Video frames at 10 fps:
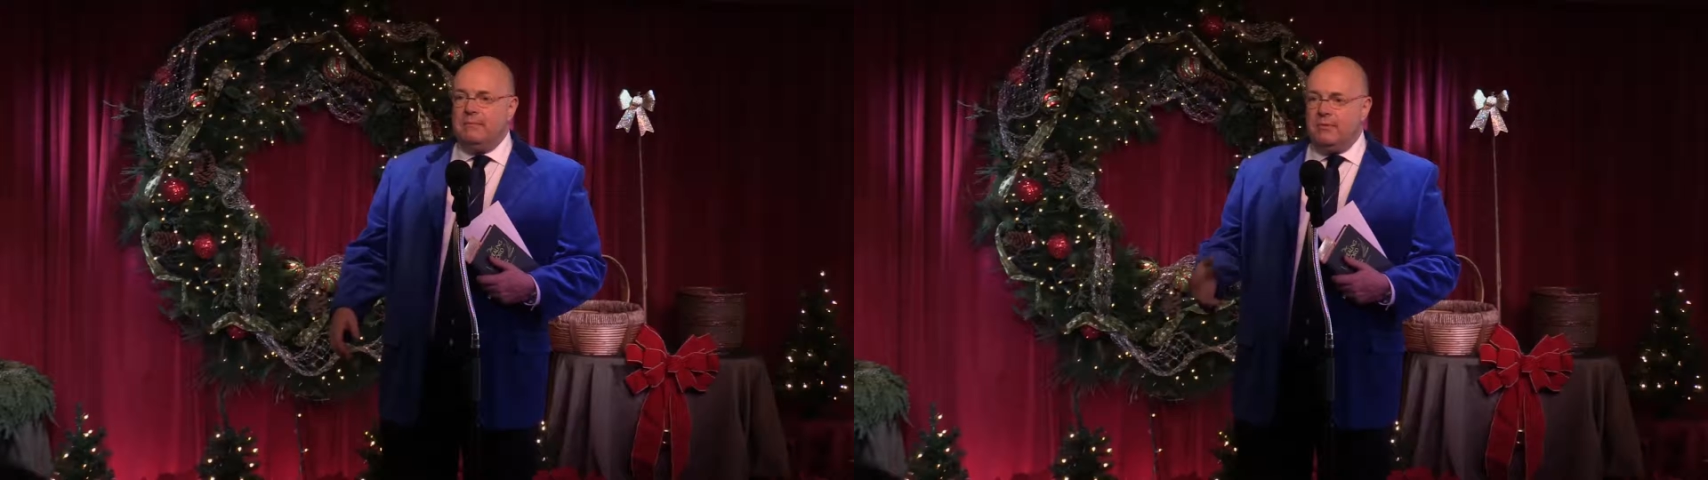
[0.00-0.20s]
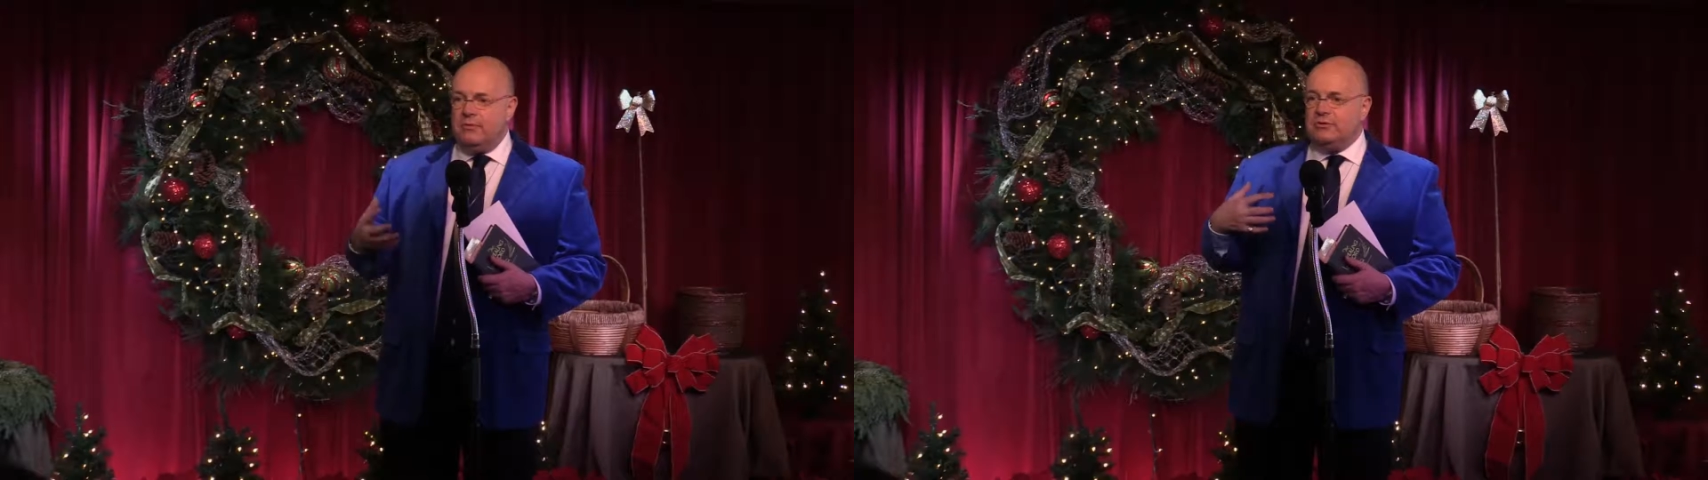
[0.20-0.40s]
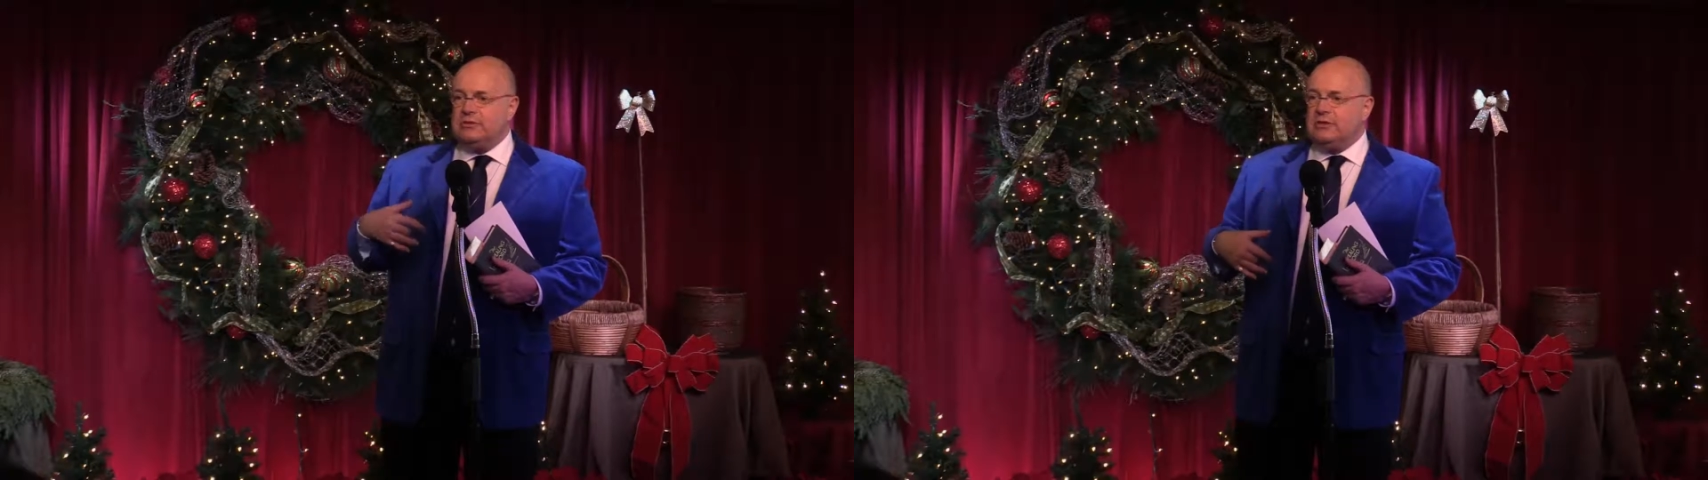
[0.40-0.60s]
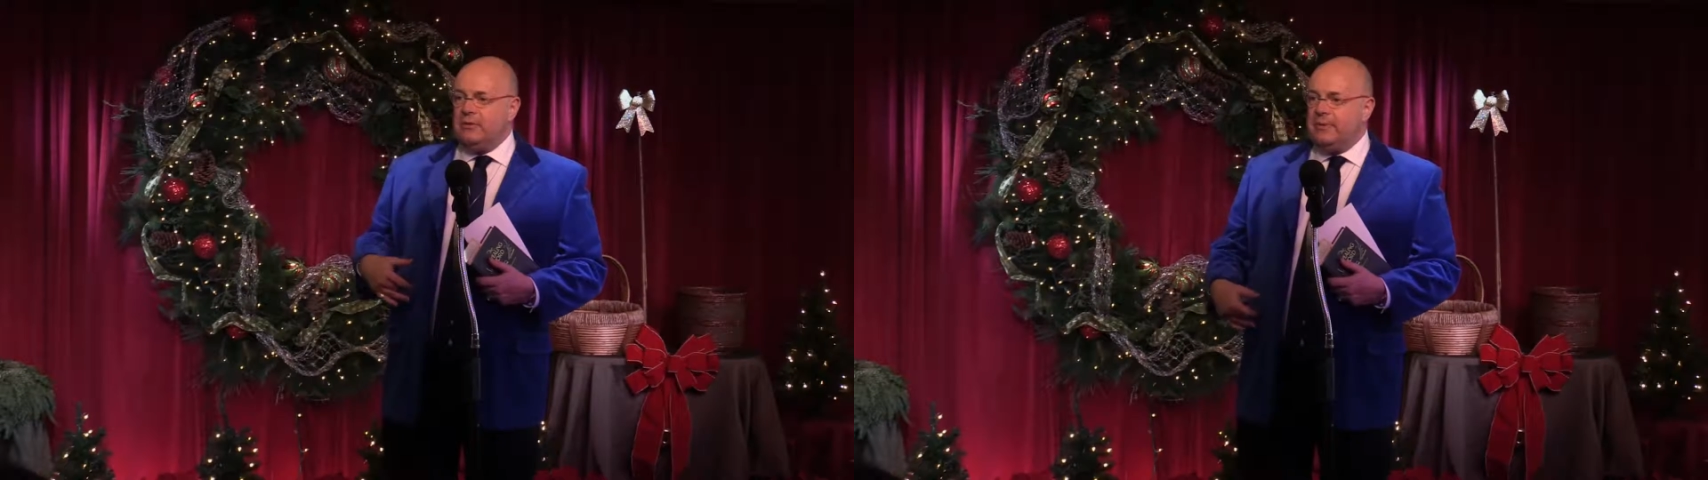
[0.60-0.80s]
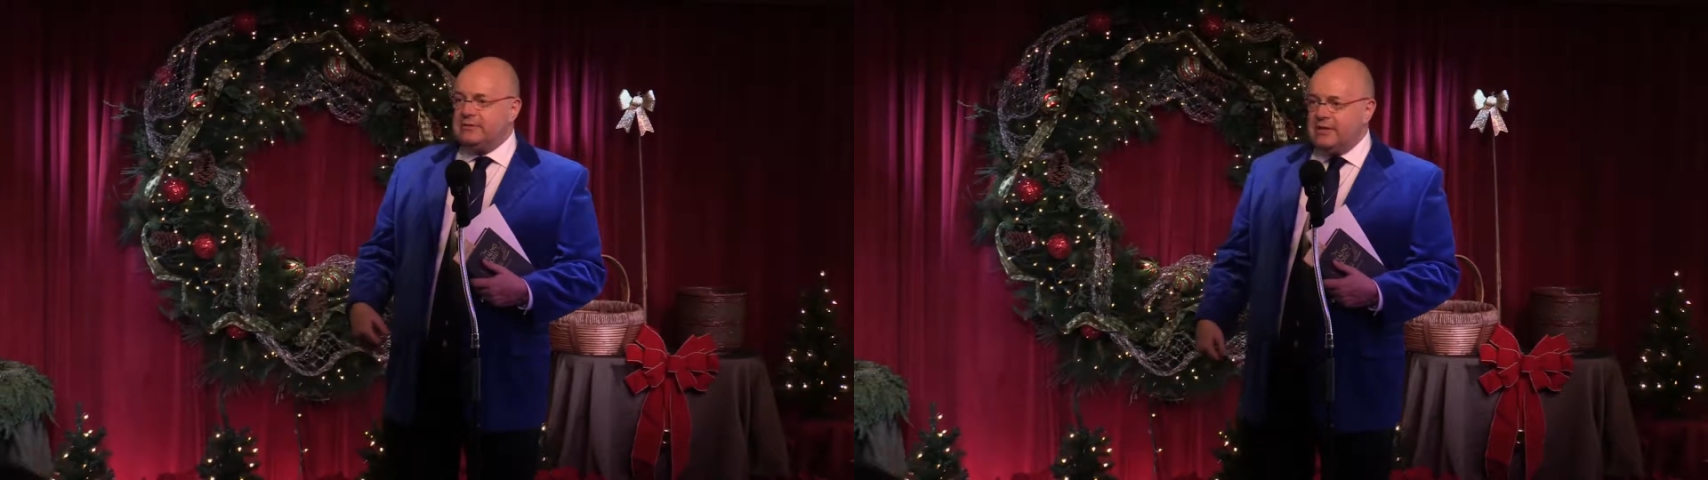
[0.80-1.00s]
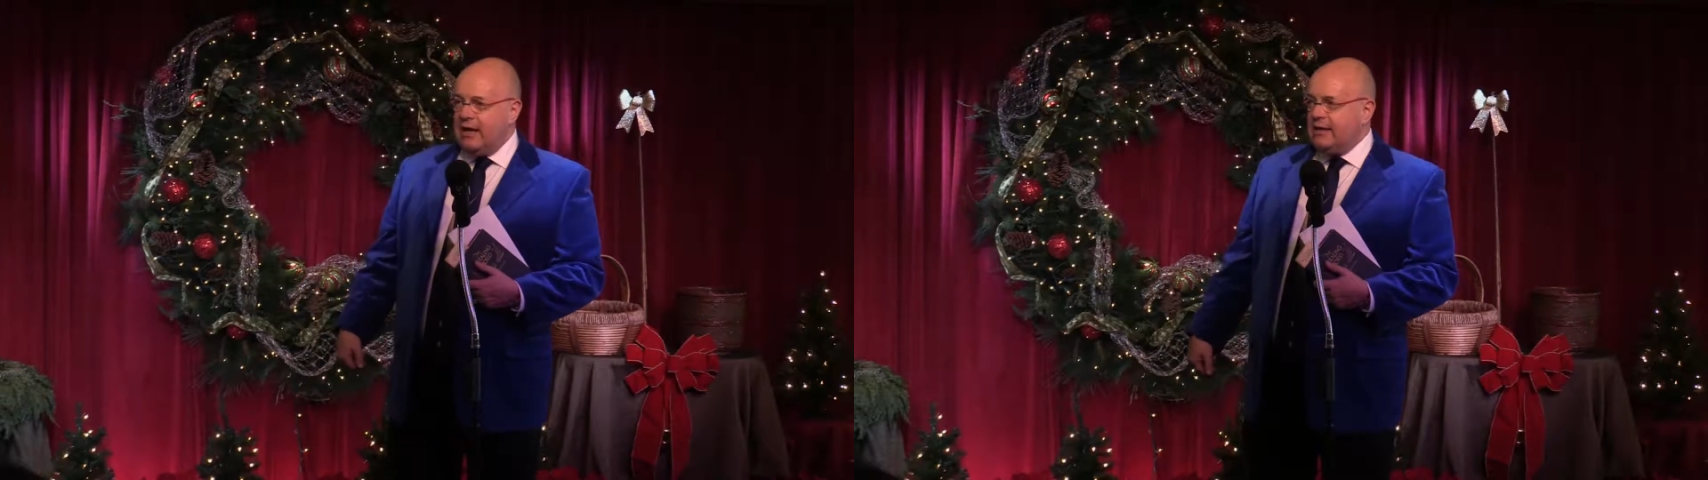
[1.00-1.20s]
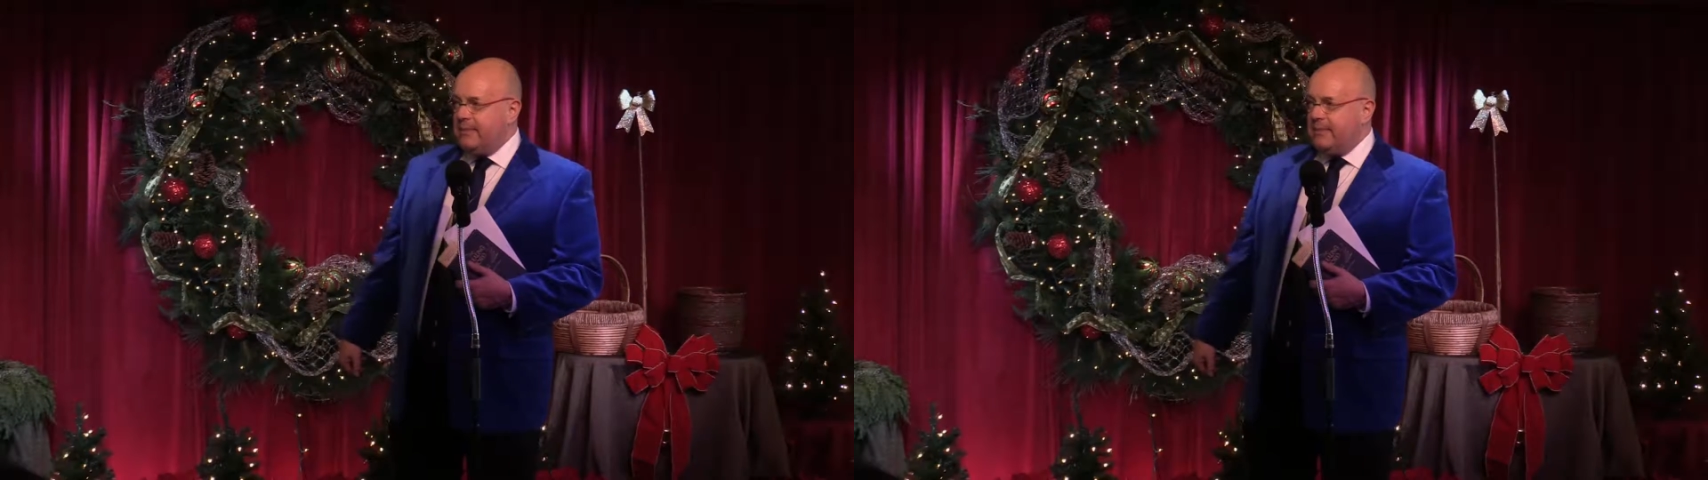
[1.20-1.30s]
but would you still sign